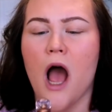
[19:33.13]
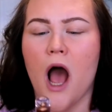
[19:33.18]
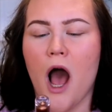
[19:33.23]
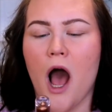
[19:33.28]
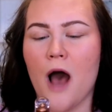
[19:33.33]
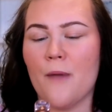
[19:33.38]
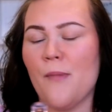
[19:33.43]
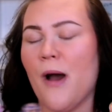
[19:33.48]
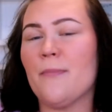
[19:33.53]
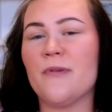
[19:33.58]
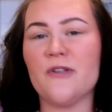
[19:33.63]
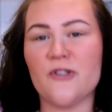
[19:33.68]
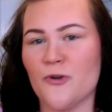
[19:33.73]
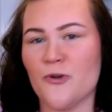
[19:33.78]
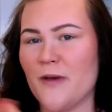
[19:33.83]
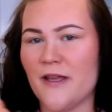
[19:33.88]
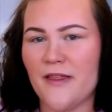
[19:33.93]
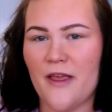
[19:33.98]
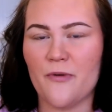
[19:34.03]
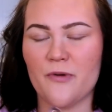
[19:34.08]
Um, I'm
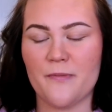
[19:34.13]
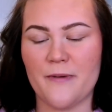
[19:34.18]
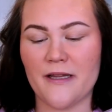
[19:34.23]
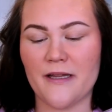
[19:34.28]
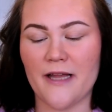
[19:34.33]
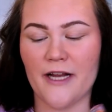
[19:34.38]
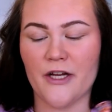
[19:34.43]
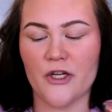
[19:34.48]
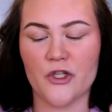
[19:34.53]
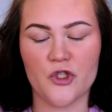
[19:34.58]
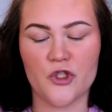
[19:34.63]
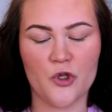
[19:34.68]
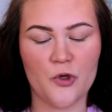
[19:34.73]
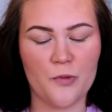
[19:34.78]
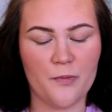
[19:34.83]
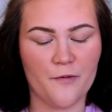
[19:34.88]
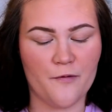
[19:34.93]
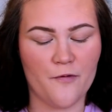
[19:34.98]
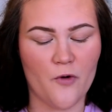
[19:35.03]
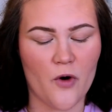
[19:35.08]
assuming they would be like a
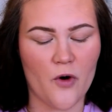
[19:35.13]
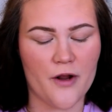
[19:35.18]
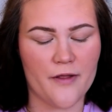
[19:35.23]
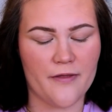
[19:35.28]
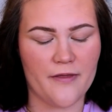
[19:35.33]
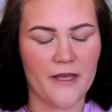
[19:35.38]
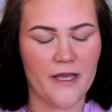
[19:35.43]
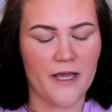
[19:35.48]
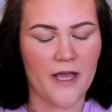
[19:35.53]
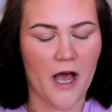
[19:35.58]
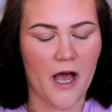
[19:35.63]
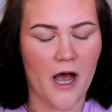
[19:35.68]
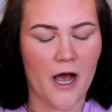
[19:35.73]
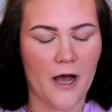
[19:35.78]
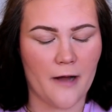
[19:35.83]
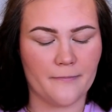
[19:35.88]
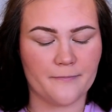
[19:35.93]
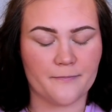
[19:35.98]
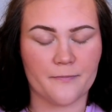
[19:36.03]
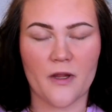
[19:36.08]
dupe for the
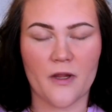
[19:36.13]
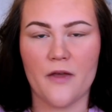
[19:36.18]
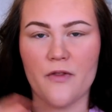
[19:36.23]
um,